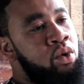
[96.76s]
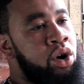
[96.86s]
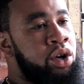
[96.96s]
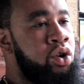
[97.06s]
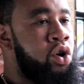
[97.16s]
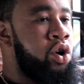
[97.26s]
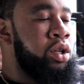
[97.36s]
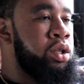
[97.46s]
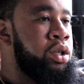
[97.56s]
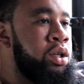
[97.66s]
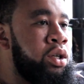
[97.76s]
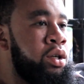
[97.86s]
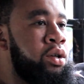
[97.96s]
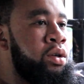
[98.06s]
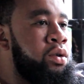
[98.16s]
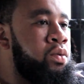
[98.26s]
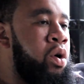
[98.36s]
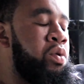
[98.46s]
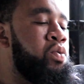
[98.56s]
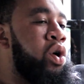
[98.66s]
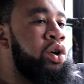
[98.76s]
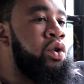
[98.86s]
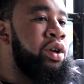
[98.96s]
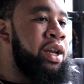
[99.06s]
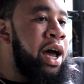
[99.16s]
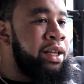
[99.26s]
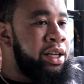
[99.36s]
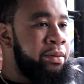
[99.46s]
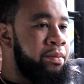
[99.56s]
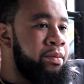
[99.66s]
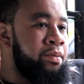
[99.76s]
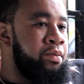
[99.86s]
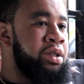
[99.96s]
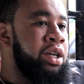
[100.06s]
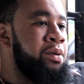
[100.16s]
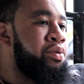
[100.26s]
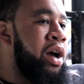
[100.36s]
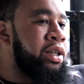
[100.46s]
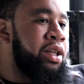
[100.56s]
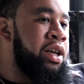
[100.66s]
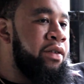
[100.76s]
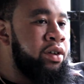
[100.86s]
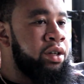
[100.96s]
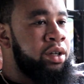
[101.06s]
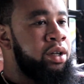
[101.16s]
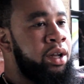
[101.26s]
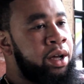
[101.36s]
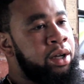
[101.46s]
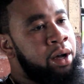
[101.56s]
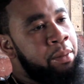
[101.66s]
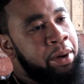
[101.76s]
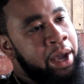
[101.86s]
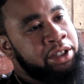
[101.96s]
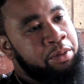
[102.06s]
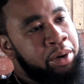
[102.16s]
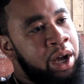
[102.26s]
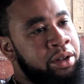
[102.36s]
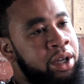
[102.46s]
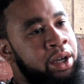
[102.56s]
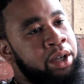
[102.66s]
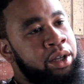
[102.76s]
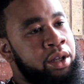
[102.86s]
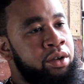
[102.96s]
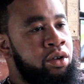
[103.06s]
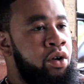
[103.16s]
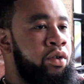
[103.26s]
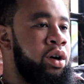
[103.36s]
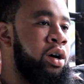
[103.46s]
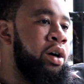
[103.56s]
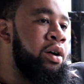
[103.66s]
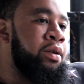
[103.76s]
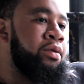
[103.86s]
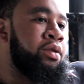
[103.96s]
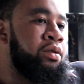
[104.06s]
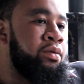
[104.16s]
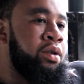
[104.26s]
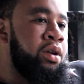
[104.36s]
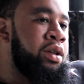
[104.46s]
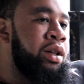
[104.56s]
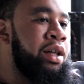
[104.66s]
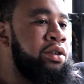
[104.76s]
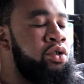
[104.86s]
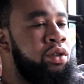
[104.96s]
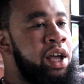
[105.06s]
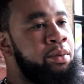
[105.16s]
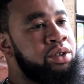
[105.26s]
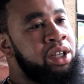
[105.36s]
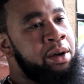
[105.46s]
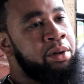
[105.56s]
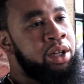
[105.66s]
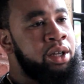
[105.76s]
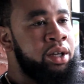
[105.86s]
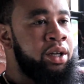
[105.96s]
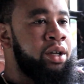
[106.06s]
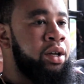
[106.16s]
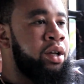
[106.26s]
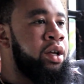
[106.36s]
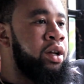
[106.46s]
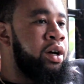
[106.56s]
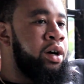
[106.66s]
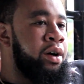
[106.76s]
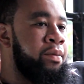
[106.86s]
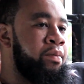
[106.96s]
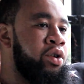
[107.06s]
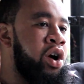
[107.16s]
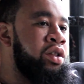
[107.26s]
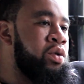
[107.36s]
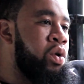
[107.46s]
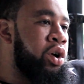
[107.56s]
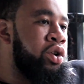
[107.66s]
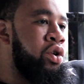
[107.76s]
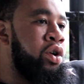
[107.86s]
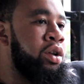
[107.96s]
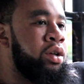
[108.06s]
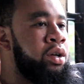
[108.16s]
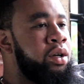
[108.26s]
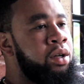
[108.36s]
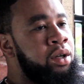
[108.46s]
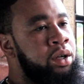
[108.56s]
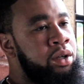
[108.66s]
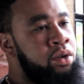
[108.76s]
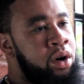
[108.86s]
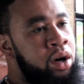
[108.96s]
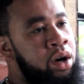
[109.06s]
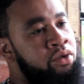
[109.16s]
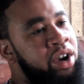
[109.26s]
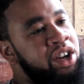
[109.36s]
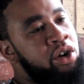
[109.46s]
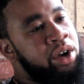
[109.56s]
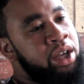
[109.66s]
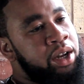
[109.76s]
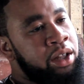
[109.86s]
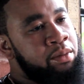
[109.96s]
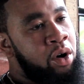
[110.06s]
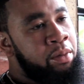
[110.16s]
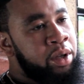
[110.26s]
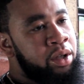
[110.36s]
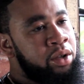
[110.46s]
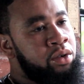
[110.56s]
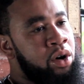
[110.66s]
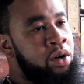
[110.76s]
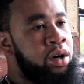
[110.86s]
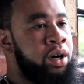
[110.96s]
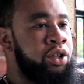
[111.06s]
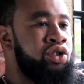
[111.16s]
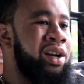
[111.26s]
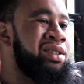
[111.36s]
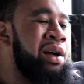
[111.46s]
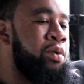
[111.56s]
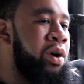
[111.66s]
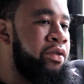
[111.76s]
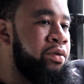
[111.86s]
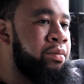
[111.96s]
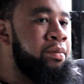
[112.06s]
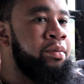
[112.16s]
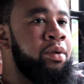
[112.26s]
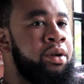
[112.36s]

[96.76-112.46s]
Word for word: I'm working on well, we working on in nine deep. He's getting a project together, like a, a, package to put out there. You know, uh, let the you know label sample it. And uh, currently working on you know a radio hit at the moment. You know, uh, trying to step away from